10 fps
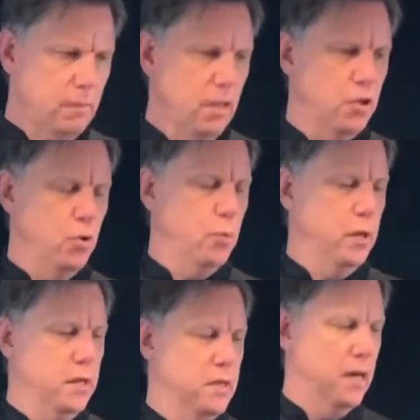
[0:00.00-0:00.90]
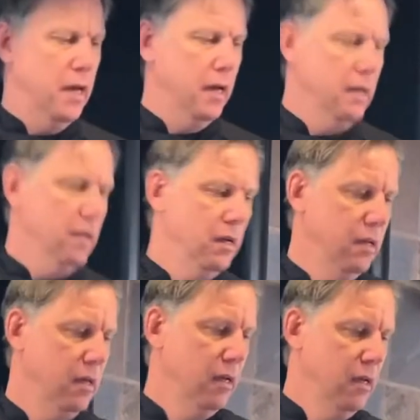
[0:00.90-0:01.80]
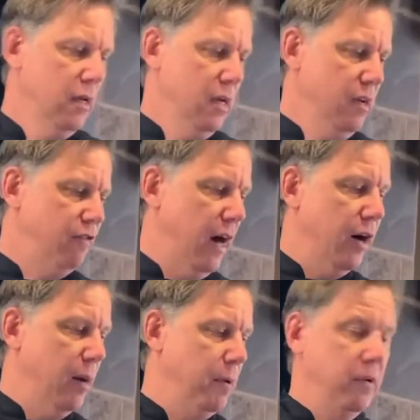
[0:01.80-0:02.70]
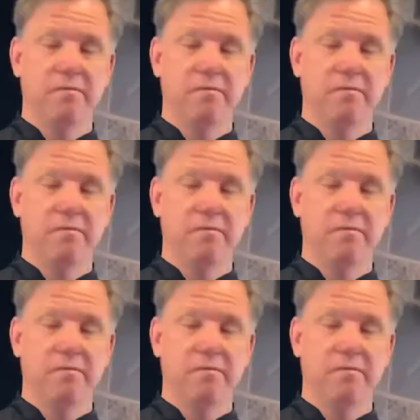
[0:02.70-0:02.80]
you would fire up a